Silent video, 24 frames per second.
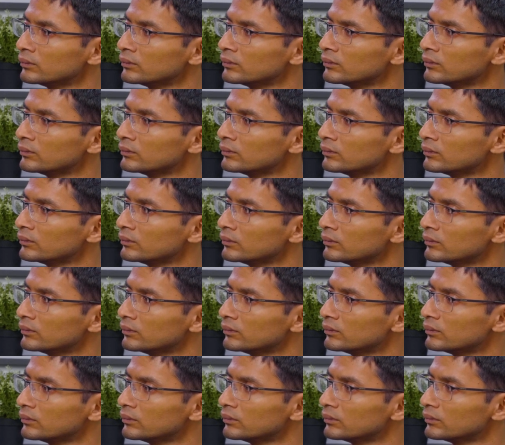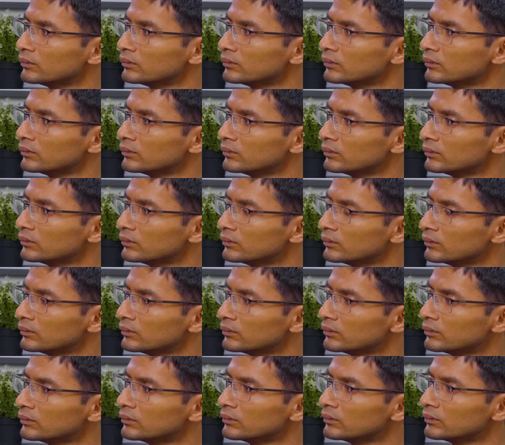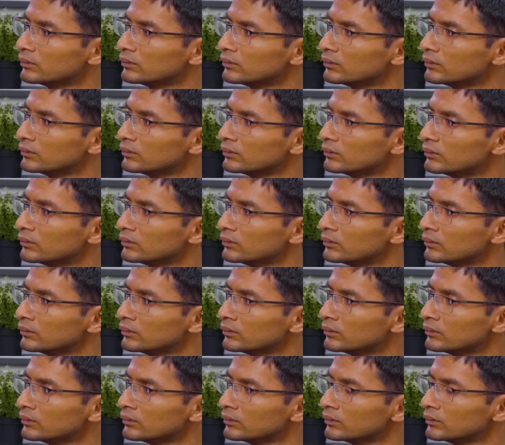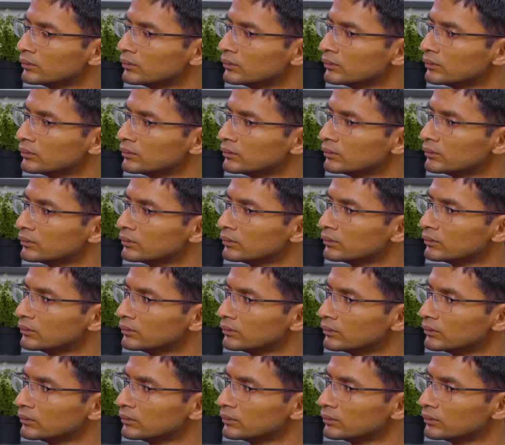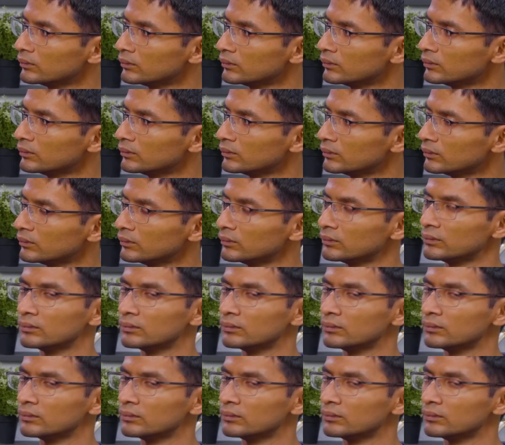The person shown says nothing.